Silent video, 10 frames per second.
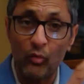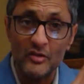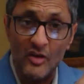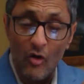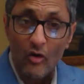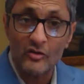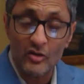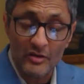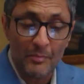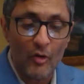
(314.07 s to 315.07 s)
also
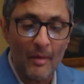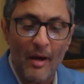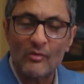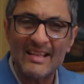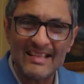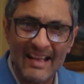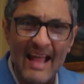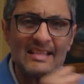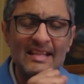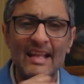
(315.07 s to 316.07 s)
spoke about this
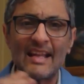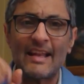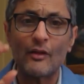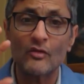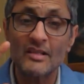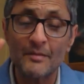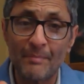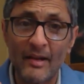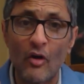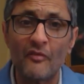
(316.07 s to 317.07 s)
last year, that they're going to spin
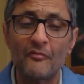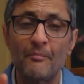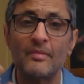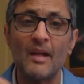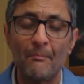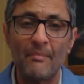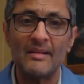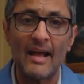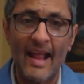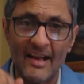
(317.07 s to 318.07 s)
off
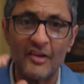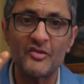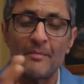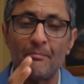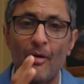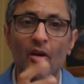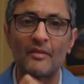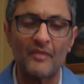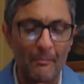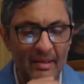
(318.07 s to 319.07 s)
the energy part of
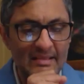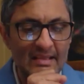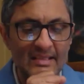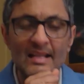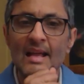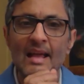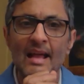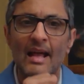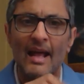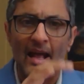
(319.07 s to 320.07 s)
the business,
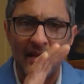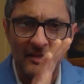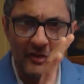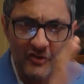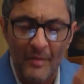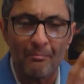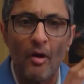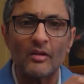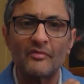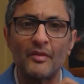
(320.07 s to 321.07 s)
the chip
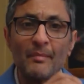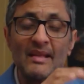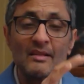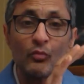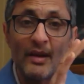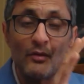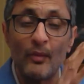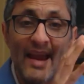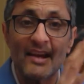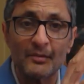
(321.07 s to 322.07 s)
part of the business.
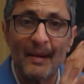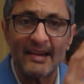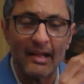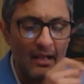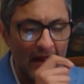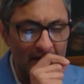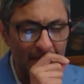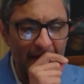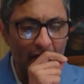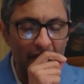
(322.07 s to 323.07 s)
We're expecting a lot of
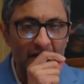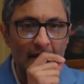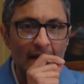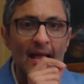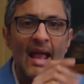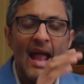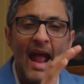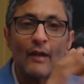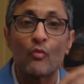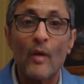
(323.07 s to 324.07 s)
spin-offs,
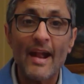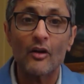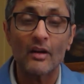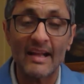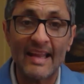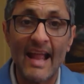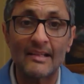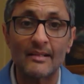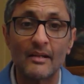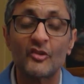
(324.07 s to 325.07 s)
and we're going to get
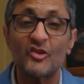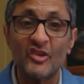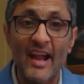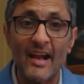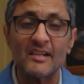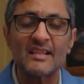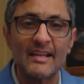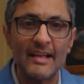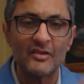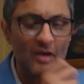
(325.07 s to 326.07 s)
shares in
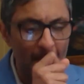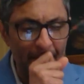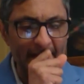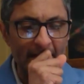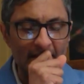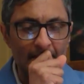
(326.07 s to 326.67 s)
these companies.